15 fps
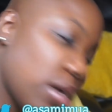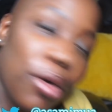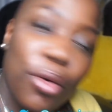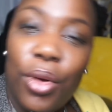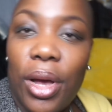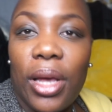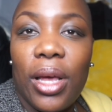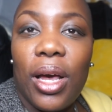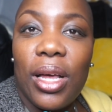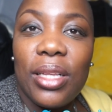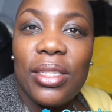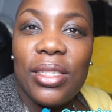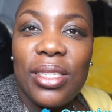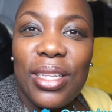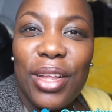Alright
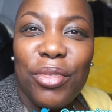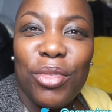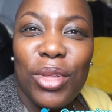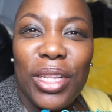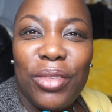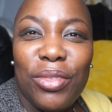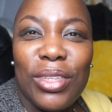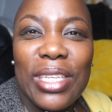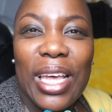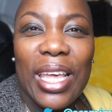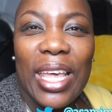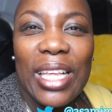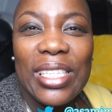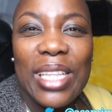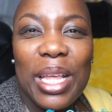guys. Love you and leave you.
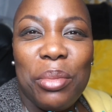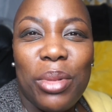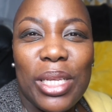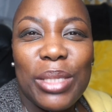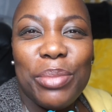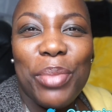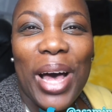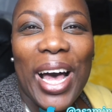Take care. Stay blessed.